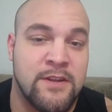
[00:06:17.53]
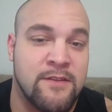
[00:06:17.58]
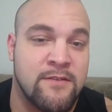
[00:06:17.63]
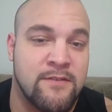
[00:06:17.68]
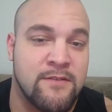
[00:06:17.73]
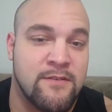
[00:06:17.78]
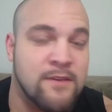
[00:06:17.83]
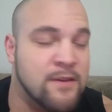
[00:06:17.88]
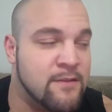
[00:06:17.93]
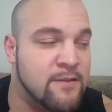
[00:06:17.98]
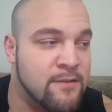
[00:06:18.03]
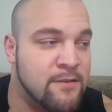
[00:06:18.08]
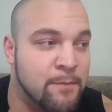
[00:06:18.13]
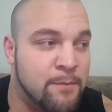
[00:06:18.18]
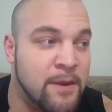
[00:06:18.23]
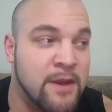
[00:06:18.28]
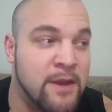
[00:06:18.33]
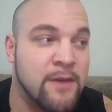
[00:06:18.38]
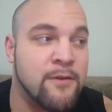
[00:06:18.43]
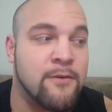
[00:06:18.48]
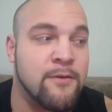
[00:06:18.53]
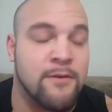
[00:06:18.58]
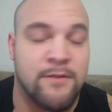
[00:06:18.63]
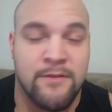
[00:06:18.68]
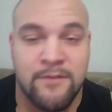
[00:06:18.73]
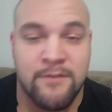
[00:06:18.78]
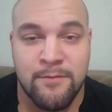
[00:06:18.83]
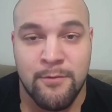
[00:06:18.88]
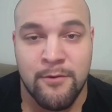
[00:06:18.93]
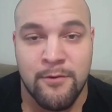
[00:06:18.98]
It's a pinnacle
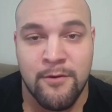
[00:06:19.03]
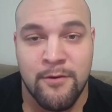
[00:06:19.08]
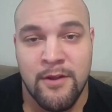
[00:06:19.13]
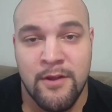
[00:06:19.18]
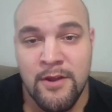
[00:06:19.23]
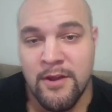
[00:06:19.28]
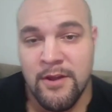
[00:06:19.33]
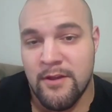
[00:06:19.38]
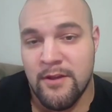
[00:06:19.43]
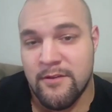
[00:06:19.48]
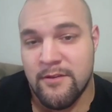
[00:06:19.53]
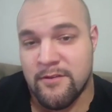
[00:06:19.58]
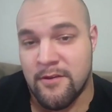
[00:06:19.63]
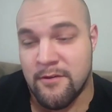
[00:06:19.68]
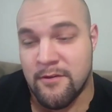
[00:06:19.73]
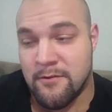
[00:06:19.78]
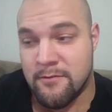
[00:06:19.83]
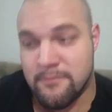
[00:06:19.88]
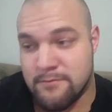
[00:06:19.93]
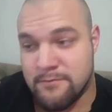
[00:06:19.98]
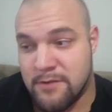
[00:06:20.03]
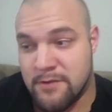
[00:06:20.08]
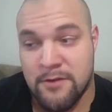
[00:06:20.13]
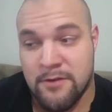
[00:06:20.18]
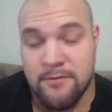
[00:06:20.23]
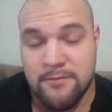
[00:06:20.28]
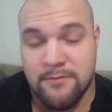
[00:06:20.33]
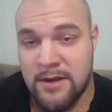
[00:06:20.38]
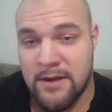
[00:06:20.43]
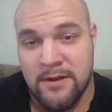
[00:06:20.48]
in the sport. So
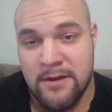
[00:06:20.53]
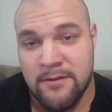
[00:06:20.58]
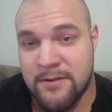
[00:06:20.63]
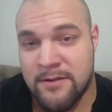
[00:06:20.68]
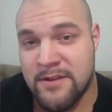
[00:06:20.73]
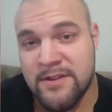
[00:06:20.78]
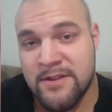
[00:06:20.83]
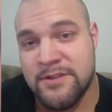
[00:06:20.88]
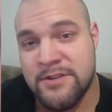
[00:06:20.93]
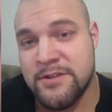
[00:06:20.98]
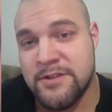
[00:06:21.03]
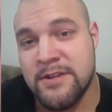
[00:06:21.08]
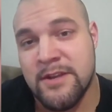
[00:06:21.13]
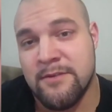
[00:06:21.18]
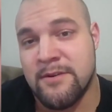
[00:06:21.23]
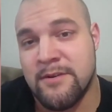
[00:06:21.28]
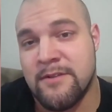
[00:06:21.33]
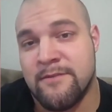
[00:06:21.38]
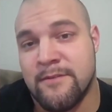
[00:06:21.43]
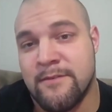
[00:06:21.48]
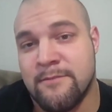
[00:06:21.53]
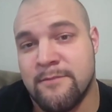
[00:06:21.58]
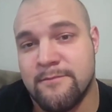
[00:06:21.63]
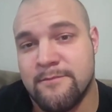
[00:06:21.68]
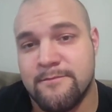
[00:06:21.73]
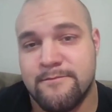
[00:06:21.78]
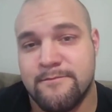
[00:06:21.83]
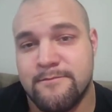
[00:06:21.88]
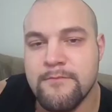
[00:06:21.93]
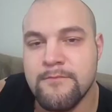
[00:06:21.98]
no, I don't think they should get rid of them.
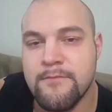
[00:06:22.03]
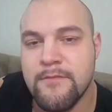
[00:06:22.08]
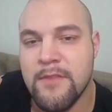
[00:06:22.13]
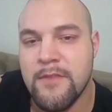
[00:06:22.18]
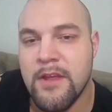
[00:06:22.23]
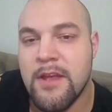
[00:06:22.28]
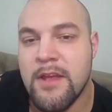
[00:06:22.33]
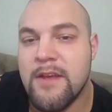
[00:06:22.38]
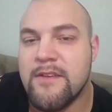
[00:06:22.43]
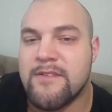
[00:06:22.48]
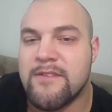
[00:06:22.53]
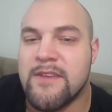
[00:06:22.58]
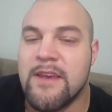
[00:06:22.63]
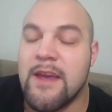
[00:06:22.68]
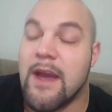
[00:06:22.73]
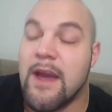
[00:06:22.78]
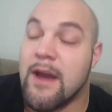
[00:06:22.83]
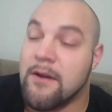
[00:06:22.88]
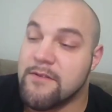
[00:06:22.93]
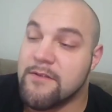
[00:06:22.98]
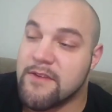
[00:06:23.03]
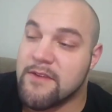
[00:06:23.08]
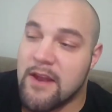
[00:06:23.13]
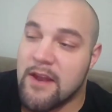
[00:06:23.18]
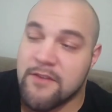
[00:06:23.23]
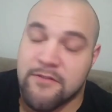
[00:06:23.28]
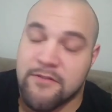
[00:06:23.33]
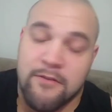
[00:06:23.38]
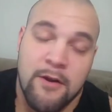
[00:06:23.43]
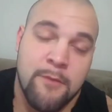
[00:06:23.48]
See, outside
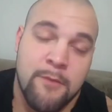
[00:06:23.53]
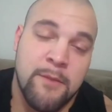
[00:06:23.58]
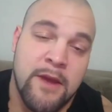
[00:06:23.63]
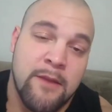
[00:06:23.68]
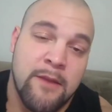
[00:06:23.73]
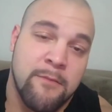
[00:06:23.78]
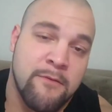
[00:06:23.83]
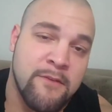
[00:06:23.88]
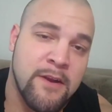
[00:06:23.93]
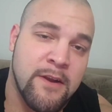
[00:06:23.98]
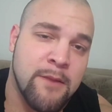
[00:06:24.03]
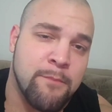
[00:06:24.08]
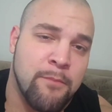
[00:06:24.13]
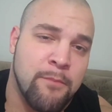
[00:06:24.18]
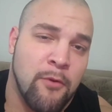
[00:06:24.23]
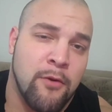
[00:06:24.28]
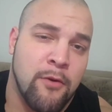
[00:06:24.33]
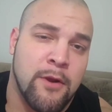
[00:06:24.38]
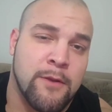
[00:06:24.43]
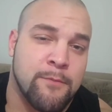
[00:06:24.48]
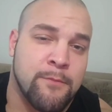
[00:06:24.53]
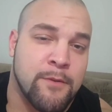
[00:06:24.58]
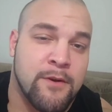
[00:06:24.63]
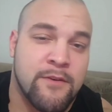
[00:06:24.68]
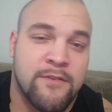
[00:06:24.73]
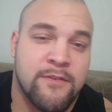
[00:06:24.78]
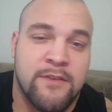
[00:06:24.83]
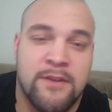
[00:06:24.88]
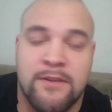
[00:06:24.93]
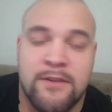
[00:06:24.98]
of strongman, I'm a very boring
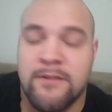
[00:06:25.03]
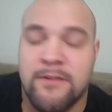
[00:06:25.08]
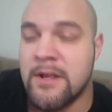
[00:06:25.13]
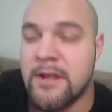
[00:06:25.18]
person.